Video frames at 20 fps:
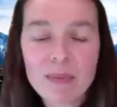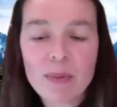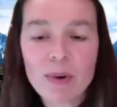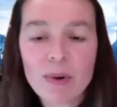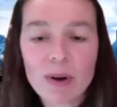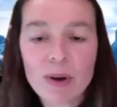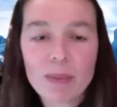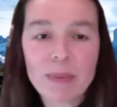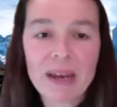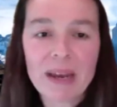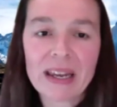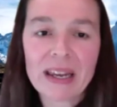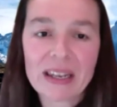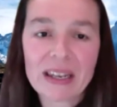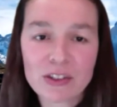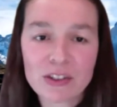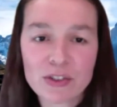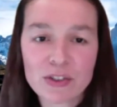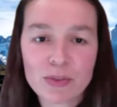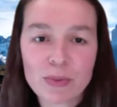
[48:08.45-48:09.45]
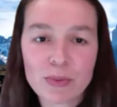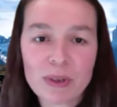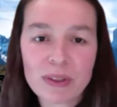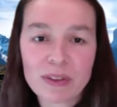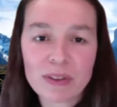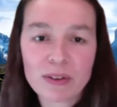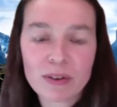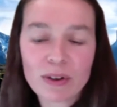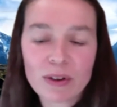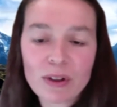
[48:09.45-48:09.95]
more baggage with
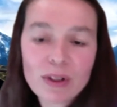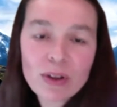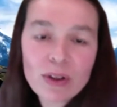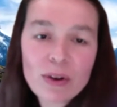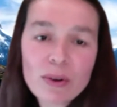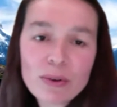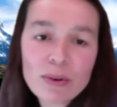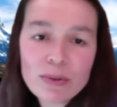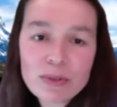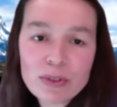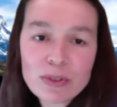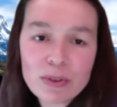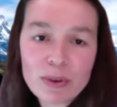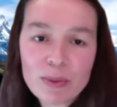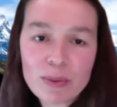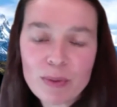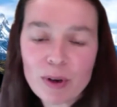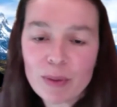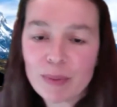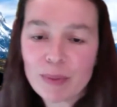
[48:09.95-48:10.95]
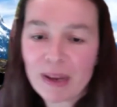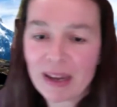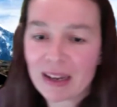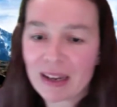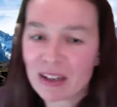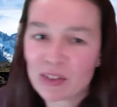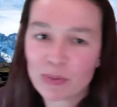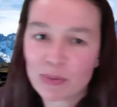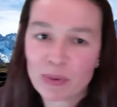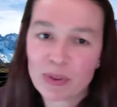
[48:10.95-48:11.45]
your clothes or more
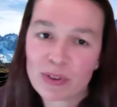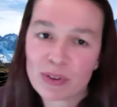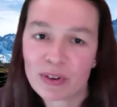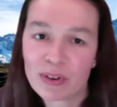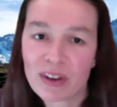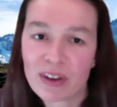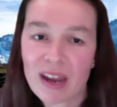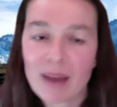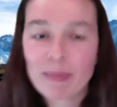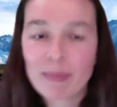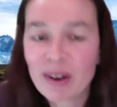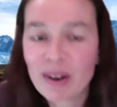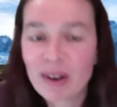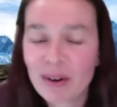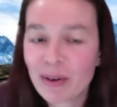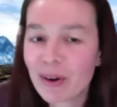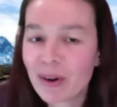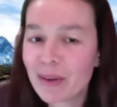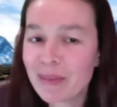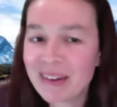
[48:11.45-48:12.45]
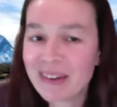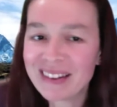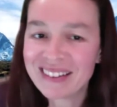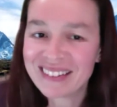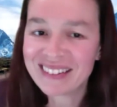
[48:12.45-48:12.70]
baggage with your camera equipment?